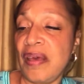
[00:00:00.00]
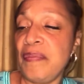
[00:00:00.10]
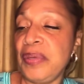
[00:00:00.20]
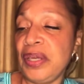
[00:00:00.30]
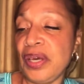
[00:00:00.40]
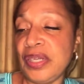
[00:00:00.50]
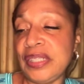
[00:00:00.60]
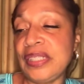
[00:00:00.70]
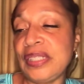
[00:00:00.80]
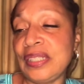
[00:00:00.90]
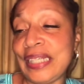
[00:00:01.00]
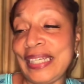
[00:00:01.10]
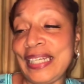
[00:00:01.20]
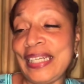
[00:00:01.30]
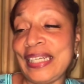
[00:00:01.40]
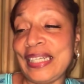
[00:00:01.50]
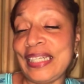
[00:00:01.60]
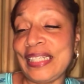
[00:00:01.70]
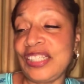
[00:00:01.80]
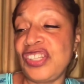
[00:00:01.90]
because it
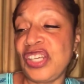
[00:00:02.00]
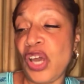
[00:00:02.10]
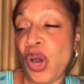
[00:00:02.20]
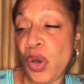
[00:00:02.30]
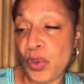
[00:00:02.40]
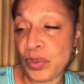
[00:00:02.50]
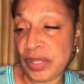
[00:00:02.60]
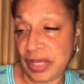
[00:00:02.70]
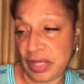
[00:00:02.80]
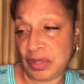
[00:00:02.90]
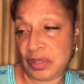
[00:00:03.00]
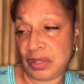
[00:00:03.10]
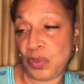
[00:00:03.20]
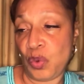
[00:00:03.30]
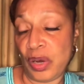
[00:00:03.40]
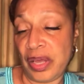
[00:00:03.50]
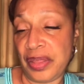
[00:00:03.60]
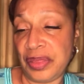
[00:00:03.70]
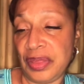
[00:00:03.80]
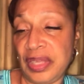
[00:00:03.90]
is the only
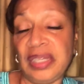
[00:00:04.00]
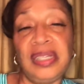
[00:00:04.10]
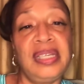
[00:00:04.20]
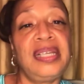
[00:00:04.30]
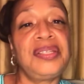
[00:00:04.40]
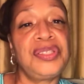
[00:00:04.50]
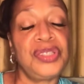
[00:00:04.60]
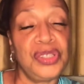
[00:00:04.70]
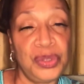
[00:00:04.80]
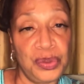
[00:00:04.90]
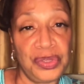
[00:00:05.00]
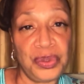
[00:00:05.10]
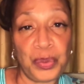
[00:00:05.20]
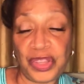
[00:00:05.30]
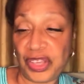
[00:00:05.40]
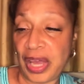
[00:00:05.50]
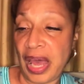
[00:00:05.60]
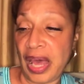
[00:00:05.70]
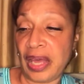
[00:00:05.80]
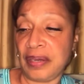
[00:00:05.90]
one that leads to union with
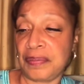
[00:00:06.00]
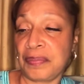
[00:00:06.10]
God.